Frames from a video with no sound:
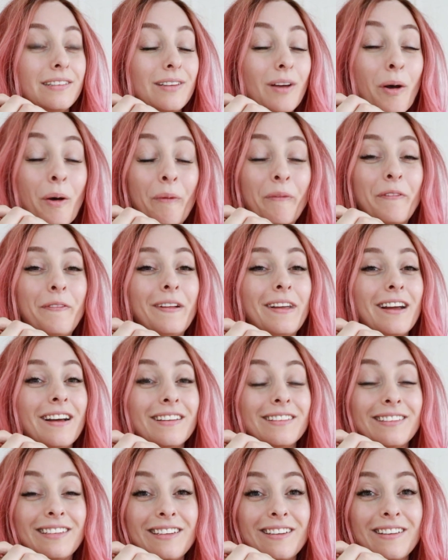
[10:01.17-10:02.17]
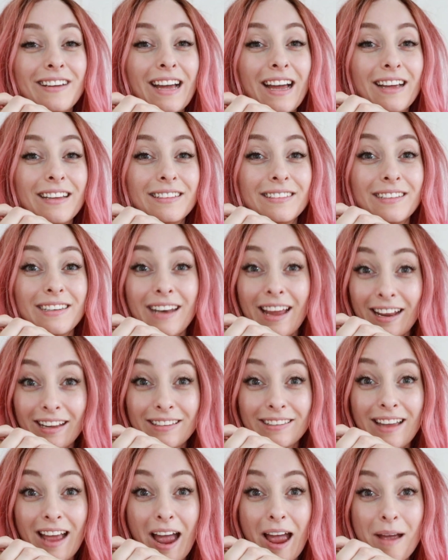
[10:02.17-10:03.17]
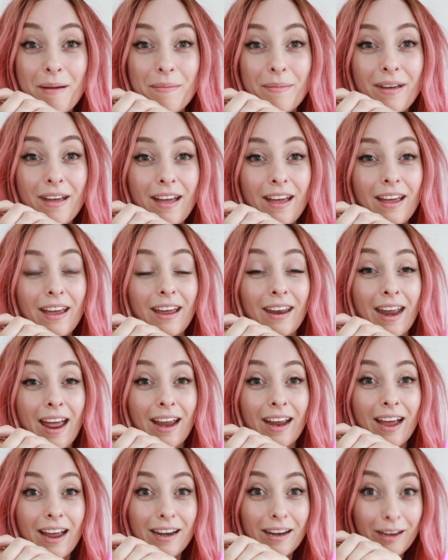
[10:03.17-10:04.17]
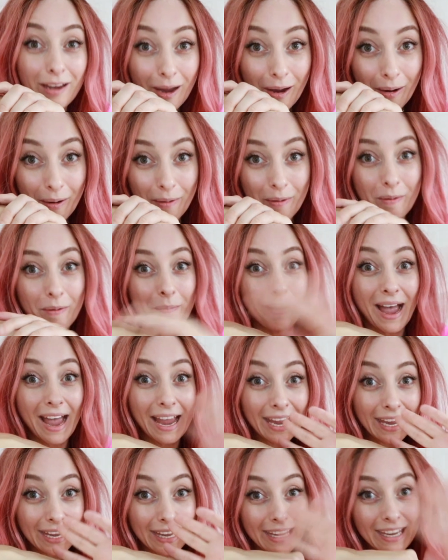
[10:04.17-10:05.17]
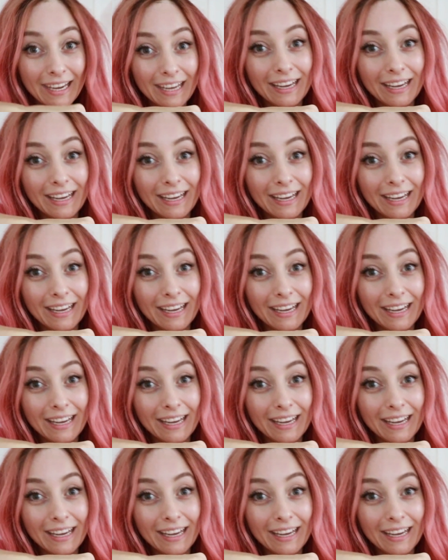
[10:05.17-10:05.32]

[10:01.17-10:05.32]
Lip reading: So hopefully I'll see you guys next time, and I gotta go. Bye!